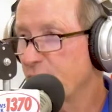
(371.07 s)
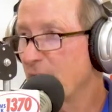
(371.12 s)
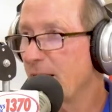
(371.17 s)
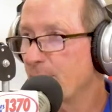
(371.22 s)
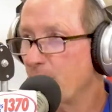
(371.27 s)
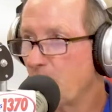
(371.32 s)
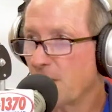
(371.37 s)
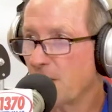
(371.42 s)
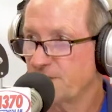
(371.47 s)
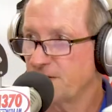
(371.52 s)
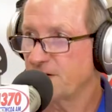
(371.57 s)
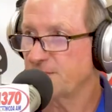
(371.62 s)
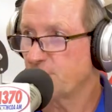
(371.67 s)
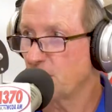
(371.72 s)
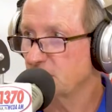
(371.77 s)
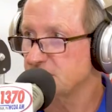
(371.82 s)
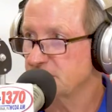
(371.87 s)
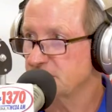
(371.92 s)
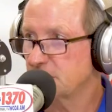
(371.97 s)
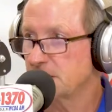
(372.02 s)
when I bought these
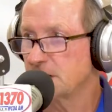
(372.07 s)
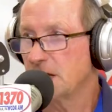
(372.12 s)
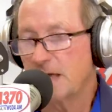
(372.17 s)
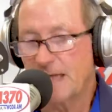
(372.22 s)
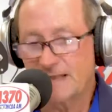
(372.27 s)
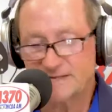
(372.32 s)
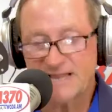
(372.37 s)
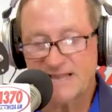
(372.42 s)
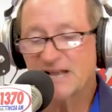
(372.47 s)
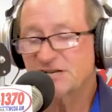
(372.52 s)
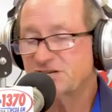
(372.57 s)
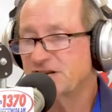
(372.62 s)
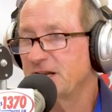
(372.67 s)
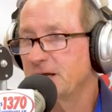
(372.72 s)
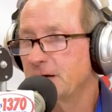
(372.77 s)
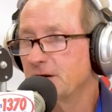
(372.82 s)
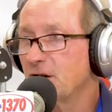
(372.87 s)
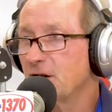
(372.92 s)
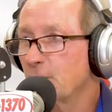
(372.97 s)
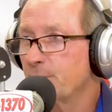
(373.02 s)
books, yeah, uh, I, sure. it's actually
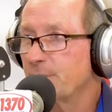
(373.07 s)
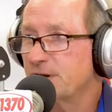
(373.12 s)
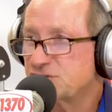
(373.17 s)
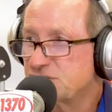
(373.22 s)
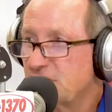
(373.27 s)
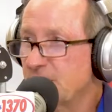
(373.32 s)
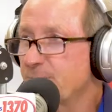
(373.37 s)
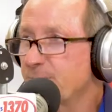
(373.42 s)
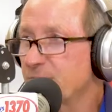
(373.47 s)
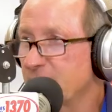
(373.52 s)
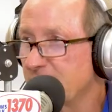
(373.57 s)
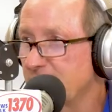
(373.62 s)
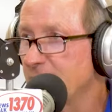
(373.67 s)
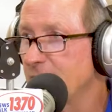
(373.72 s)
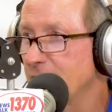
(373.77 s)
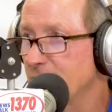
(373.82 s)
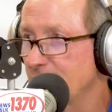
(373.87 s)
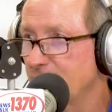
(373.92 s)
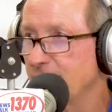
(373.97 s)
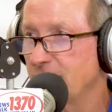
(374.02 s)
a little bit cheaper to get
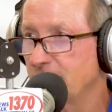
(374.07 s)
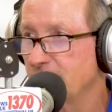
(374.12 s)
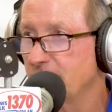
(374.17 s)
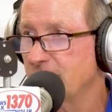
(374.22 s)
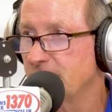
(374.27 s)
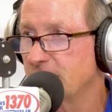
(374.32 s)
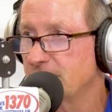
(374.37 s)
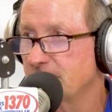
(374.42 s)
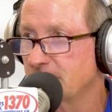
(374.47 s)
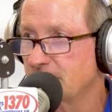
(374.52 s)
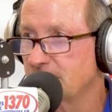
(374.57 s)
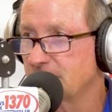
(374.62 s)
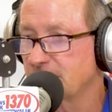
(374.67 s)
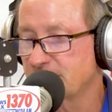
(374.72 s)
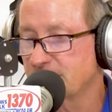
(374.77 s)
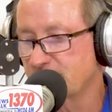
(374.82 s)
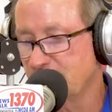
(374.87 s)
it on the internet than it is